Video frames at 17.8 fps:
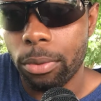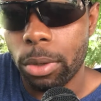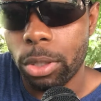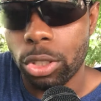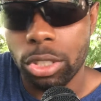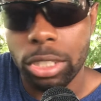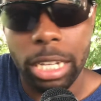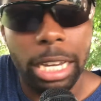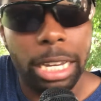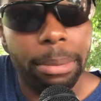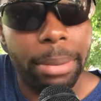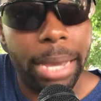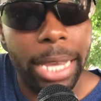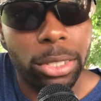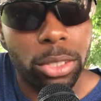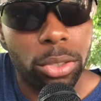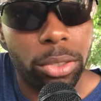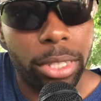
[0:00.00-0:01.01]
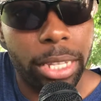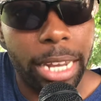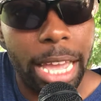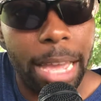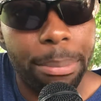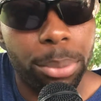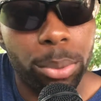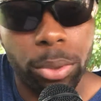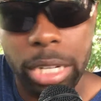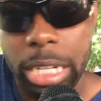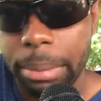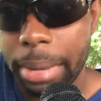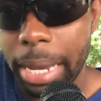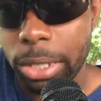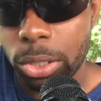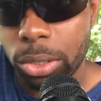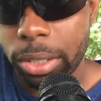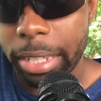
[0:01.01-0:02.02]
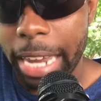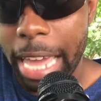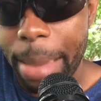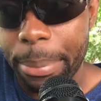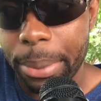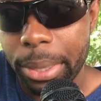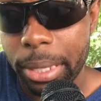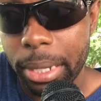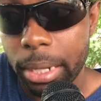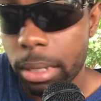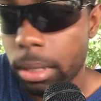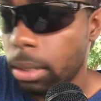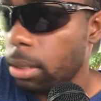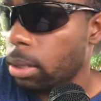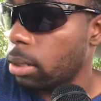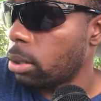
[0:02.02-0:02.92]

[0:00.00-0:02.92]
4th of July massacre that happened, parade massacre that happened there.